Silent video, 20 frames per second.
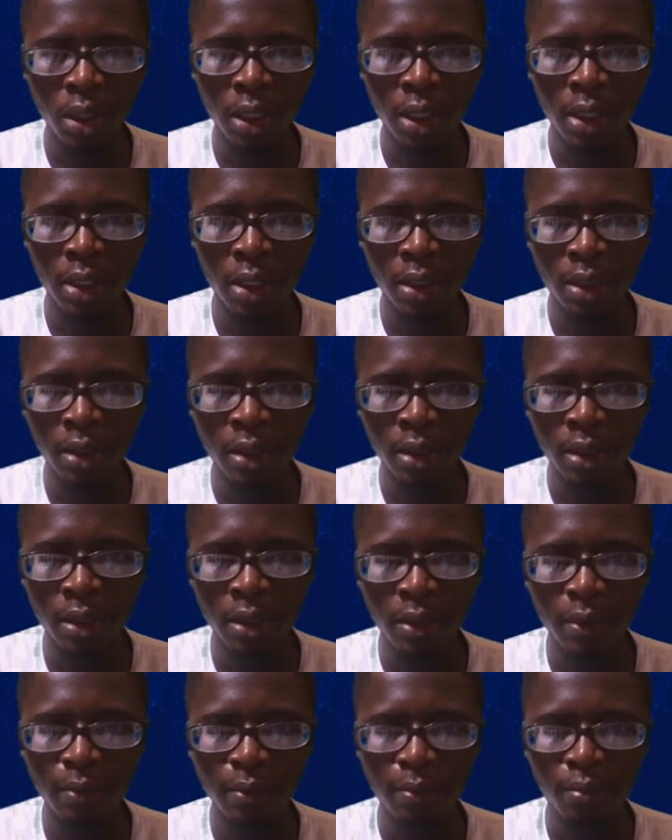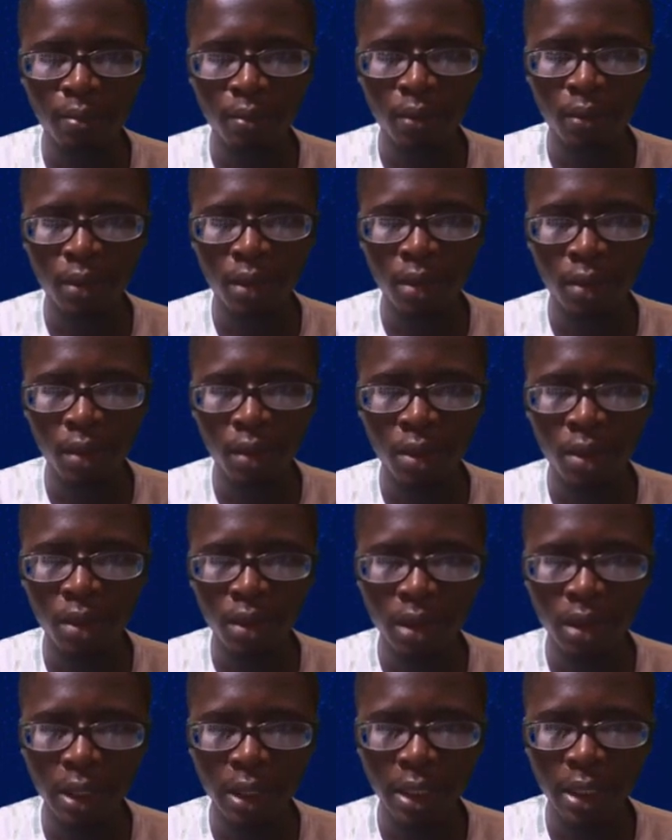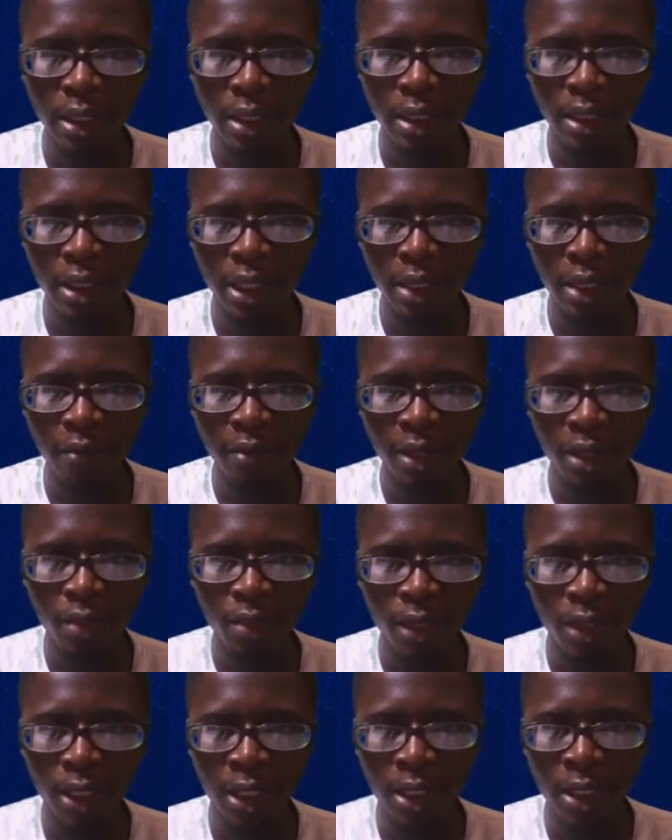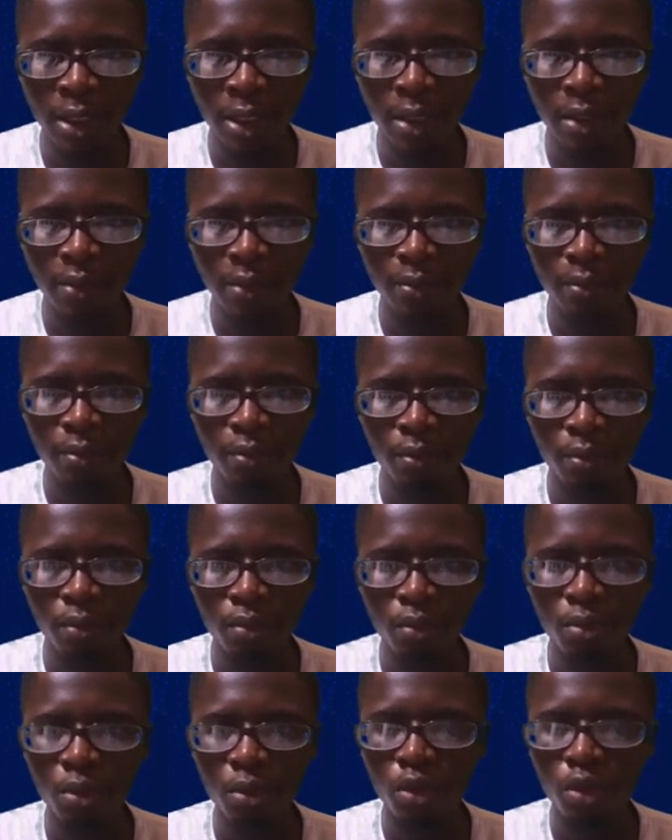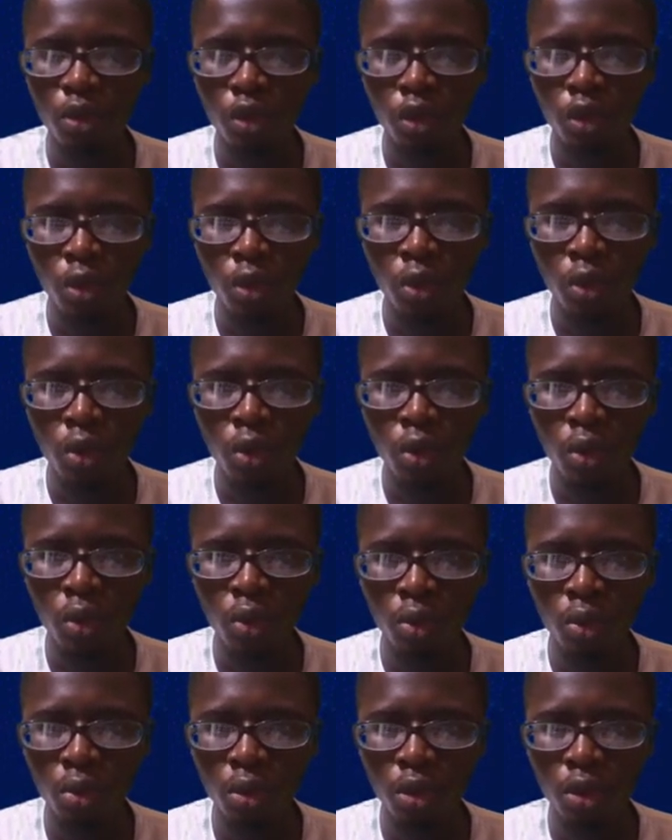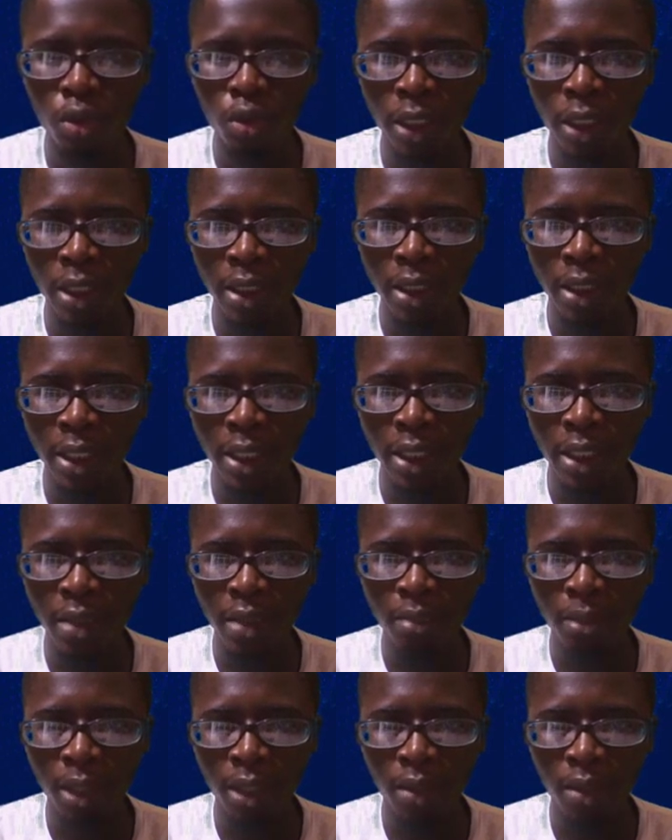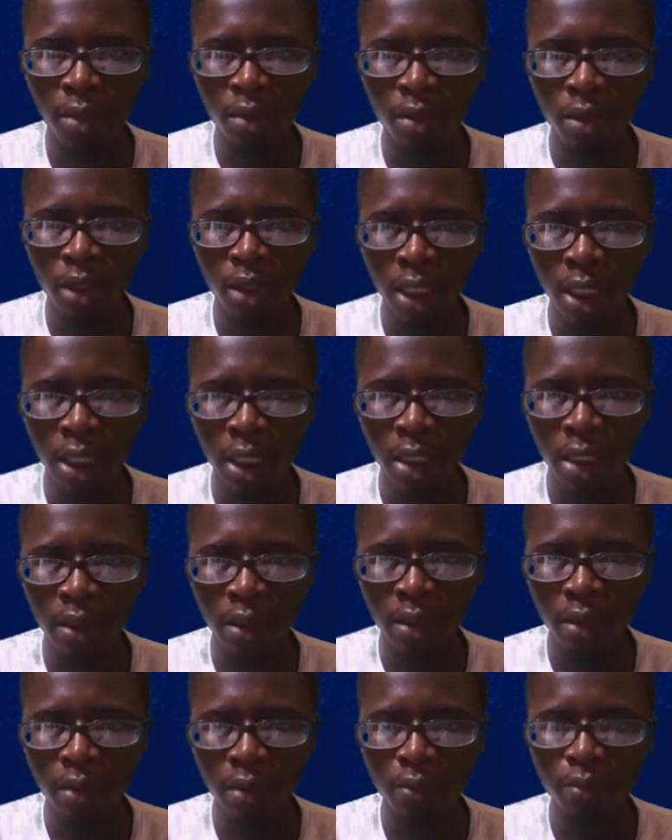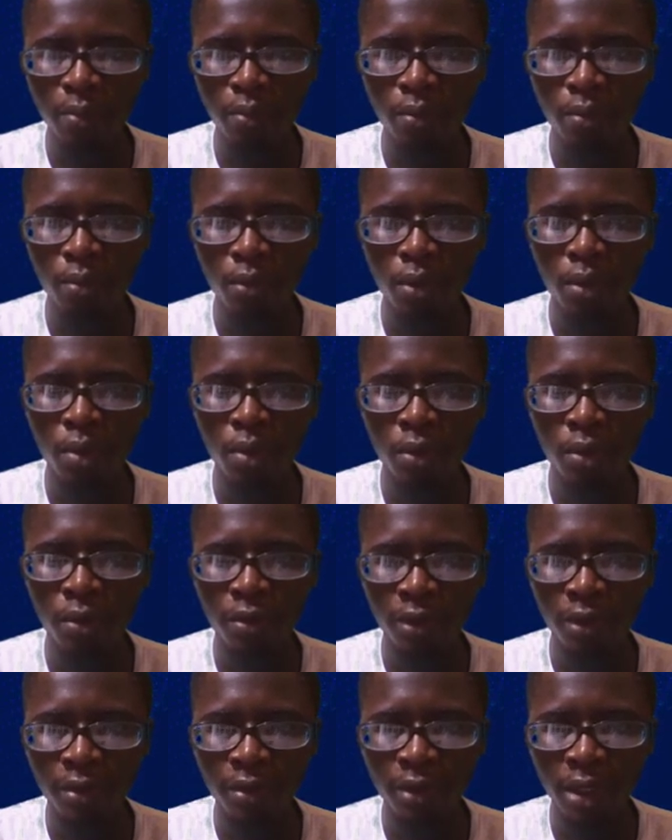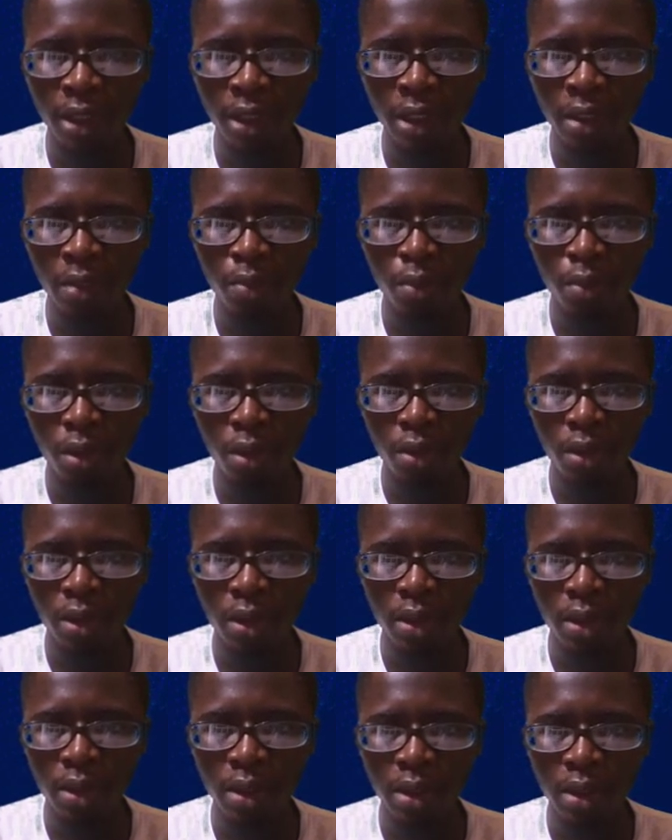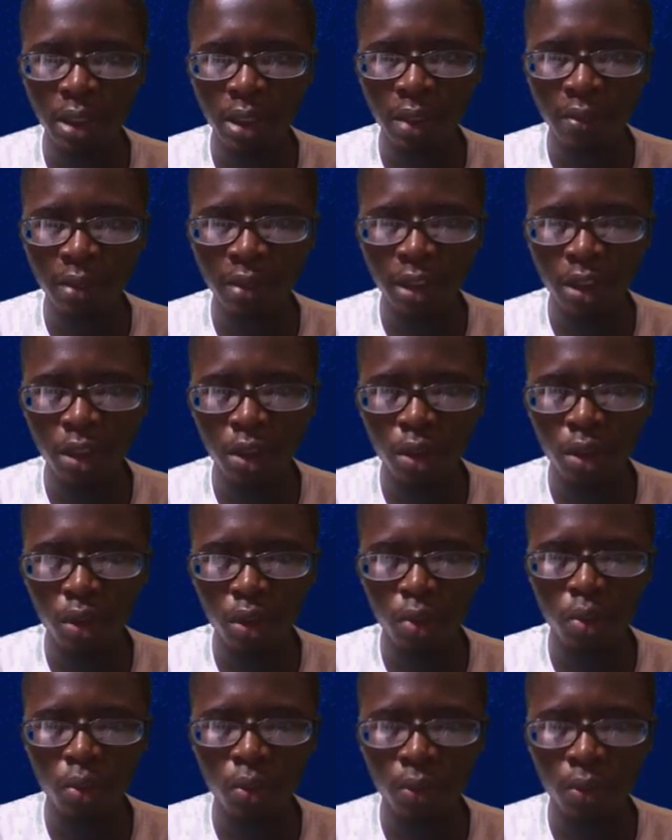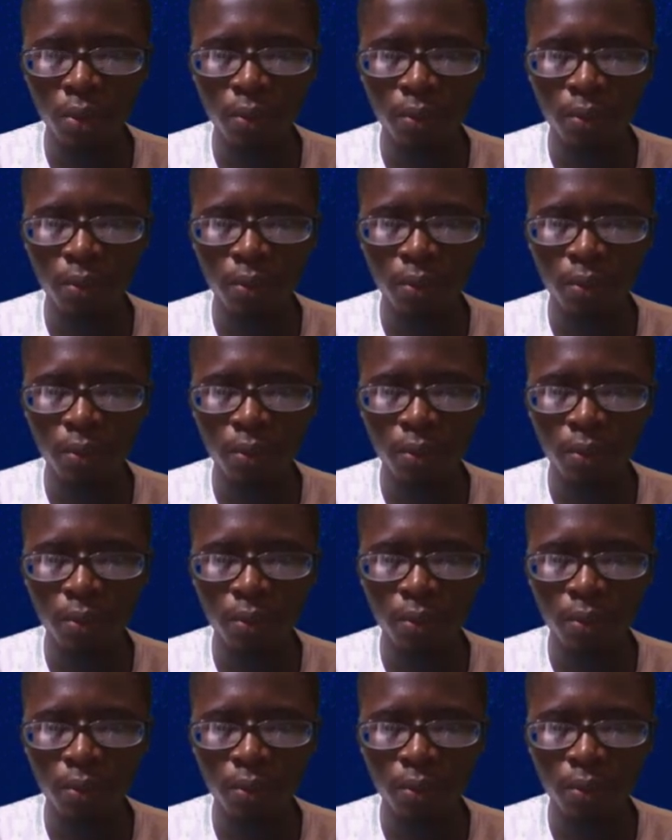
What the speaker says: and the question says, evaluate 2 root 28 minus 3 root 50 plus 72.